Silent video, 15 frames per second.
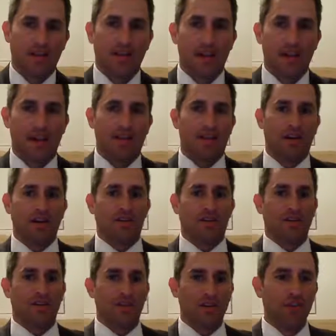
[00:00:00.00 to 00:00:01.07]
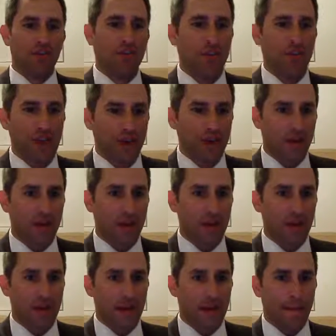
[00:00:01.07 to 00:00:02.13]
Now, if you Google that right
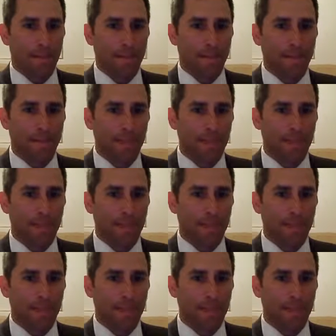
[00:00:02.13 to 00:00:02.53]
now,